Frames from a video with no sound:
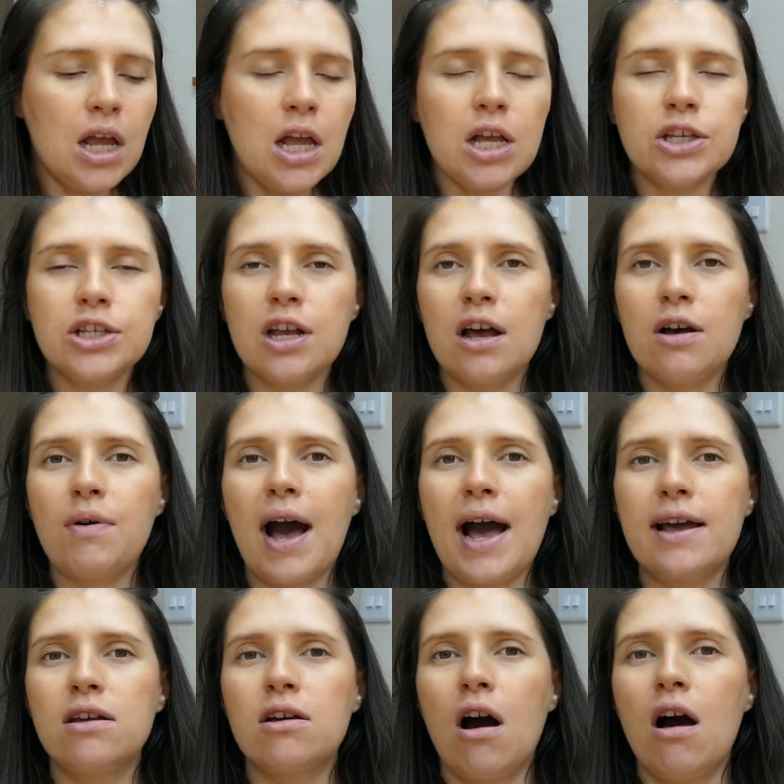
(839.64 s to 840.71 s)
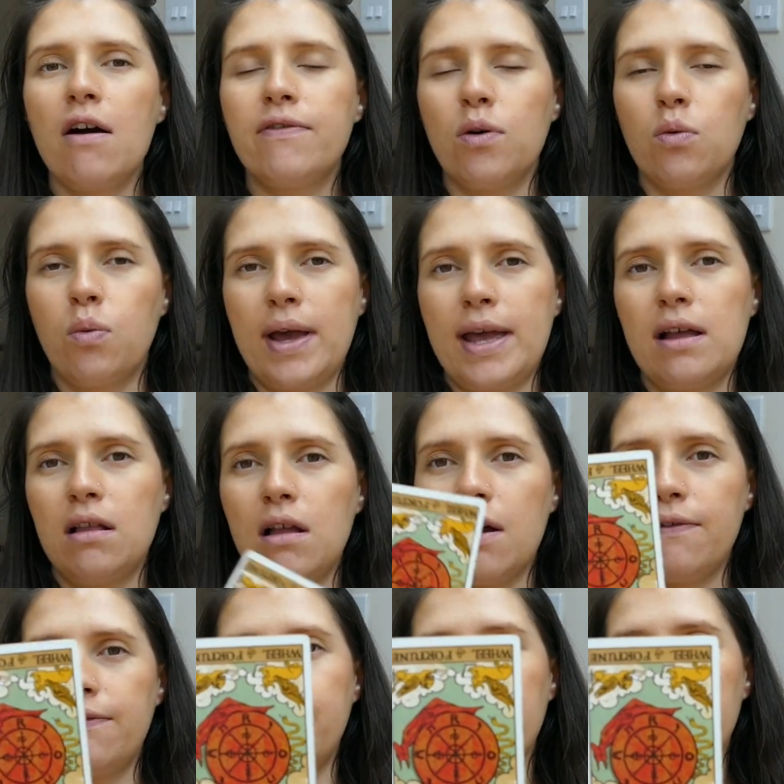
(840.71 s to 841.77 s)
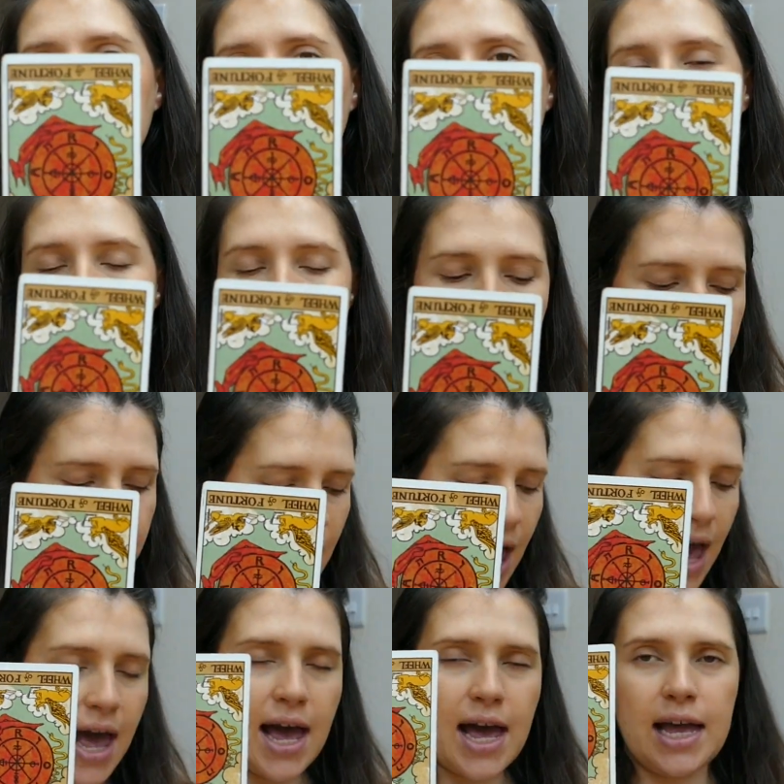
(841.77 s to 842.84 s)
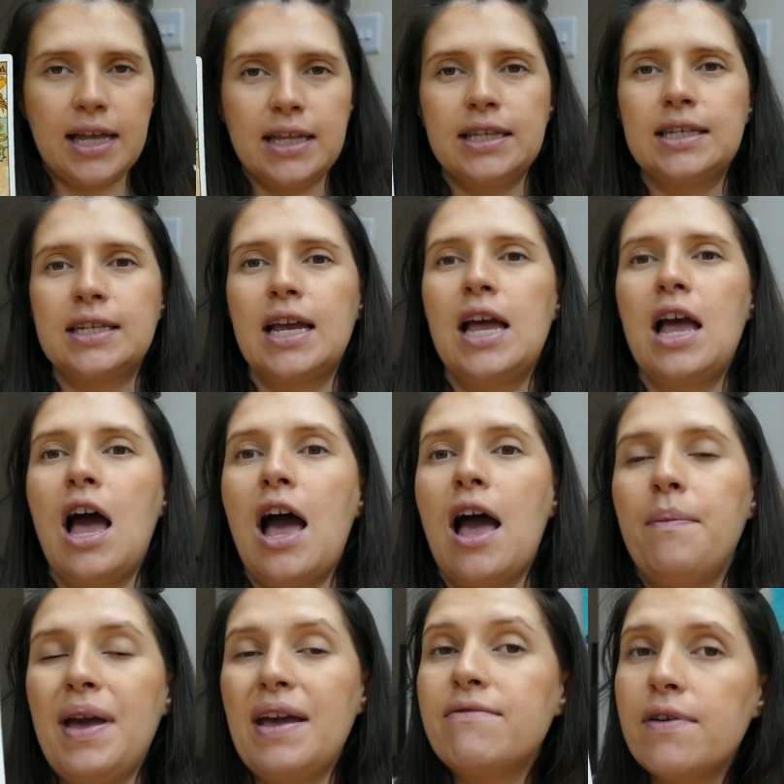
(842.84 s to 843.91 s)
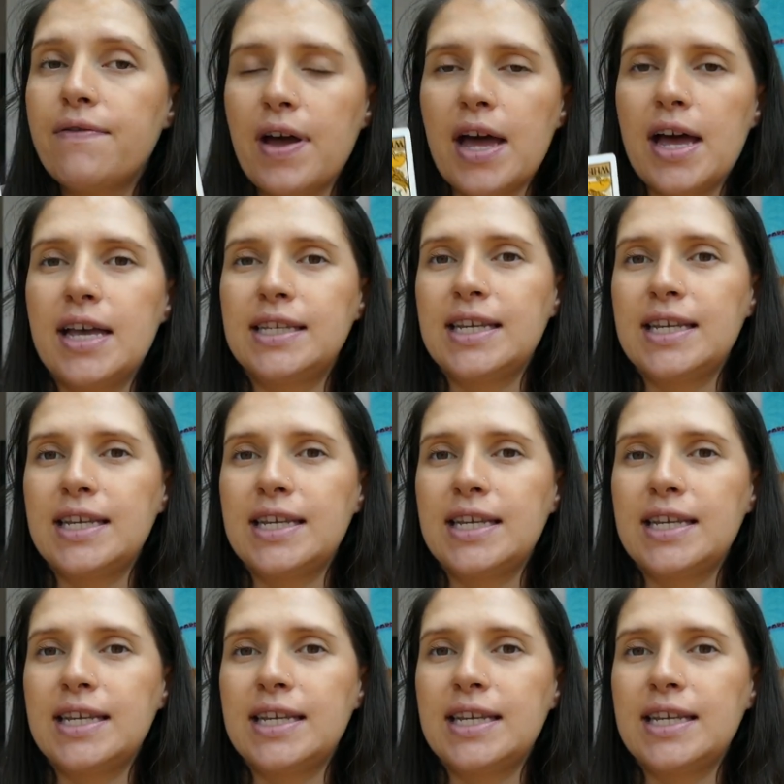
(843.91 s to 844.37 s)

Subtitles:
So I got the Wheel of Fortune and in reverse